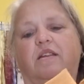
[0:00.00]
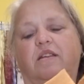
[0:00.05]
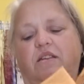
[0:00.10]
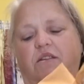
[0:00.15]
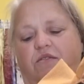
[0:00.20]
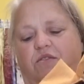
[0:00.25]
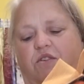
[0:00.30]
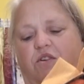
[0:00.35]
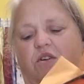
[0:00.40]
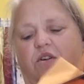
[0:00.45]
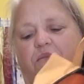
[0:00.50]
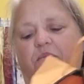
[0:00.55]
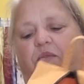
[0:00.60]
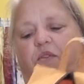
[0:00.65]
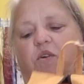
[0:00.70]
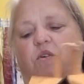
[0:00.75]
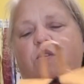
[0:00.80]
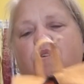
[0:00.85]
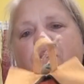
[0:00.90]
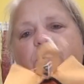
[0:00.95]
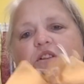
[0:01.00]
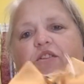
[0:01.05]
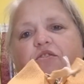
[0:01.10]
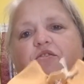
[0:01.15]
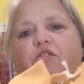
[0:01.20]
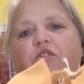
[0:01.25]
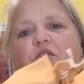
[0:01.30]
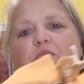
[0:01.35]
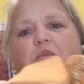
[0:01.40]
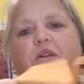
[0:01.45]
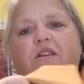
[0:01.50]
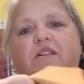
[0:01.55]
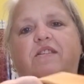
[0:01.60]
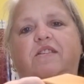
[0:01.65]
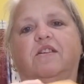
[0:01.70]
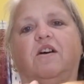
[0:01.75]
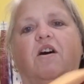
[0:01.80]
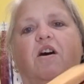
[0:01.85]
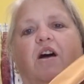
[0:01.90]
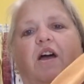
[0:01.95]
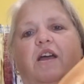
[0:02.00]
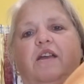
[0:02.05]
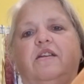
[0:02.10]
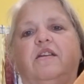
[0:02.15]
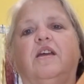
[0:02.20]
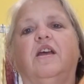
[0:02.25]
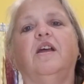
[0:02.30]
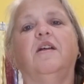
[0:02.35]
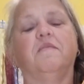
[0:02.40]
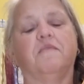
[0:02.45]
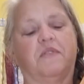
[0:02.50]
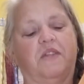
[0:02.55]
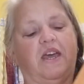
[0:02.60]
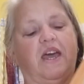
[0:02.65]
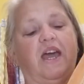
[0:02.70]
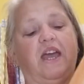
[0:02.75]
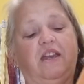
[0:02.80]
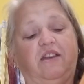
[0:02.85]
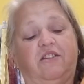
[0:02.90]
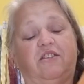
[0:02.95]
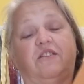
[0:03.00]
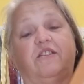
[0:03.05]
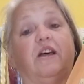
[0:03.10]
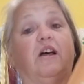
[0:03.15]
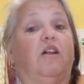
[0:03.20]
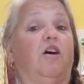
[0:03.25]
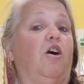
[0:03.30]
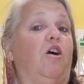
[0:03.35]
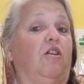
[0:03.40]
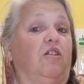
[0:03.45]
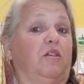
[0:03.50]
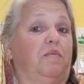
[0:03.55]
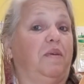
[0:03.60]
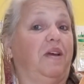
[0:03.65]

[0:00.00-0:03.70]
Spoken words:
you've got all this room inside, and they'll hold a